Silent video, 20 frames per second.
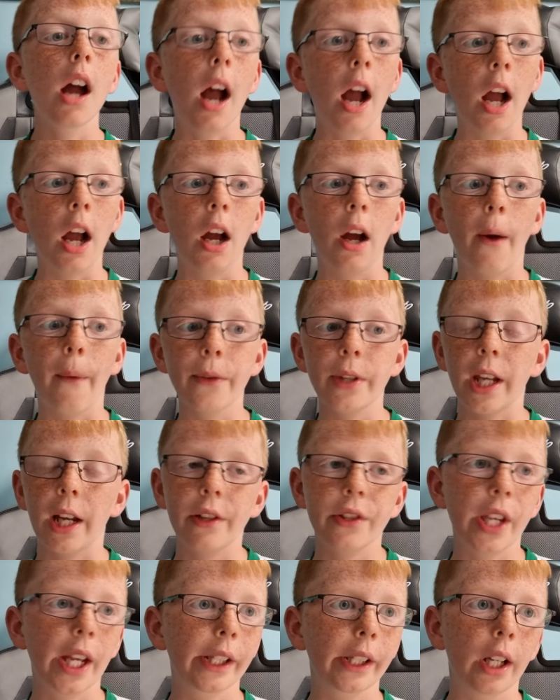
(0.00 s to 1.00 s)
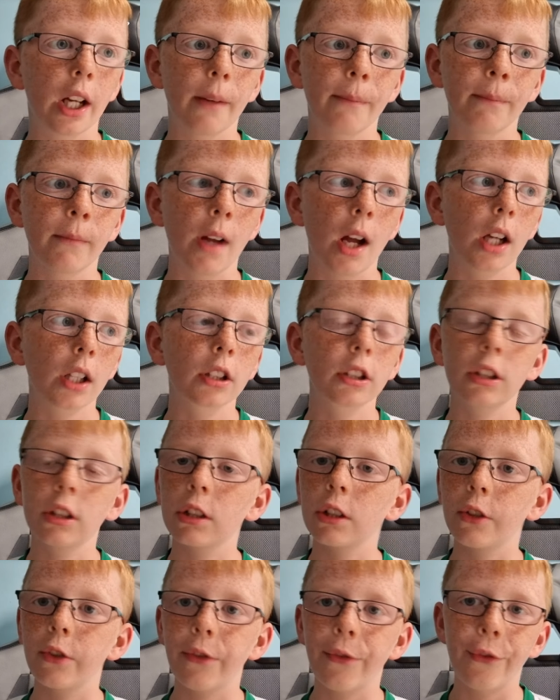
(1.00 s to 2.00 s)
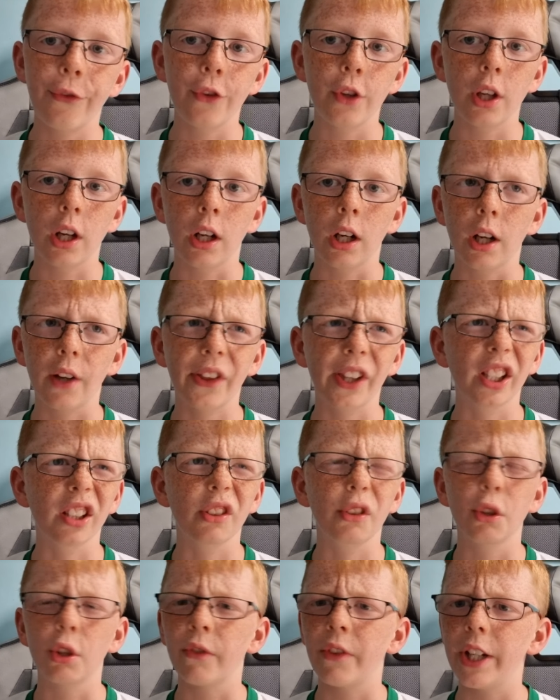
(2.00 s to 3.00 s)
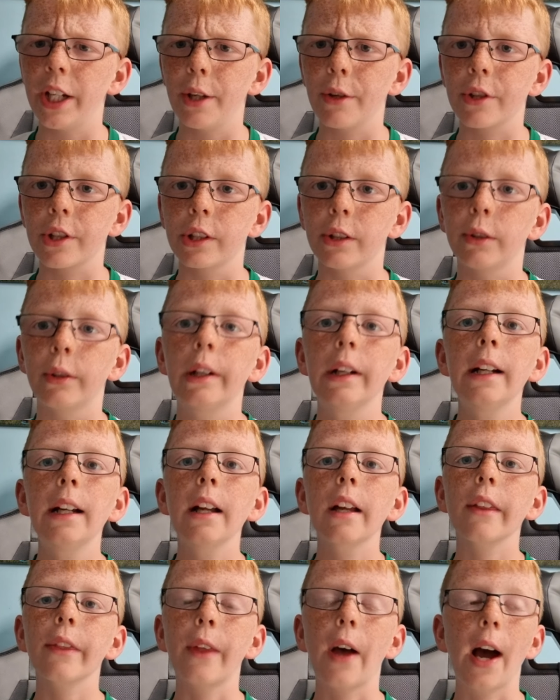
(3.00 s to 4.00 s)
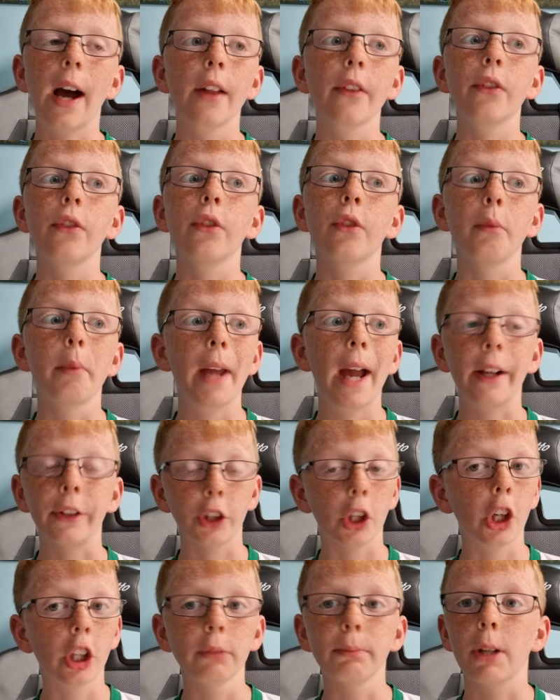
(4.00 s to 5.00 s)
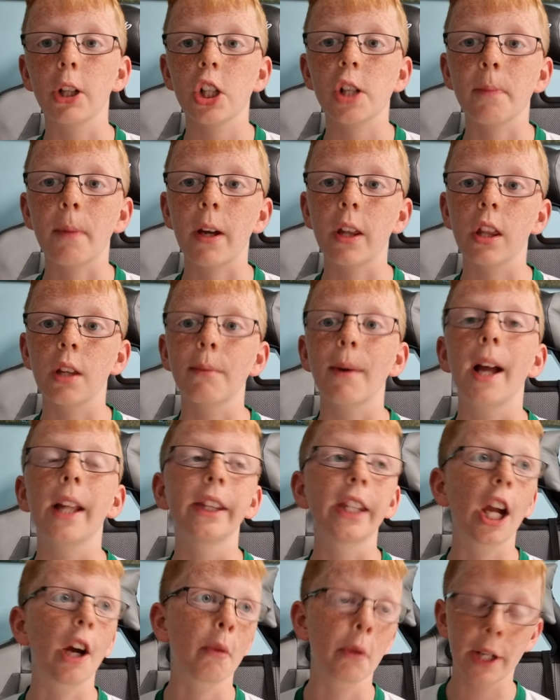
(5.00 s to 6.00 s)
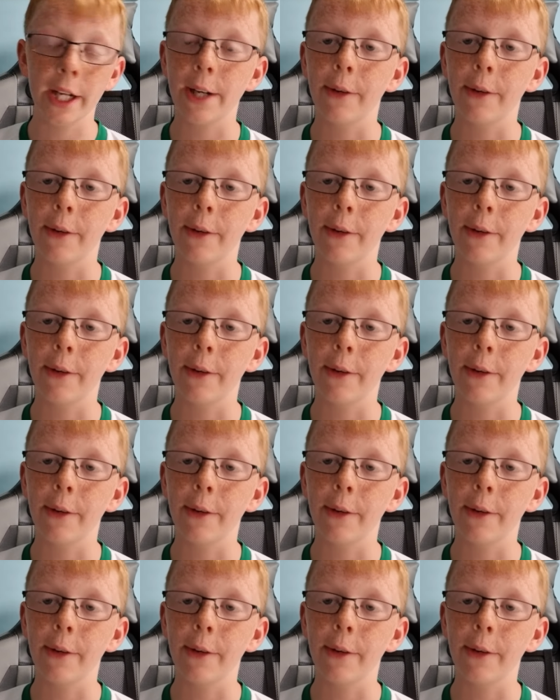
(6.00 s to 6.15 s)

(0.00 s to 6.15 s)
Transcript: Uh, obviously, I said um, few, uh, I think two videos ago that, we hadn't heard much about them and now we're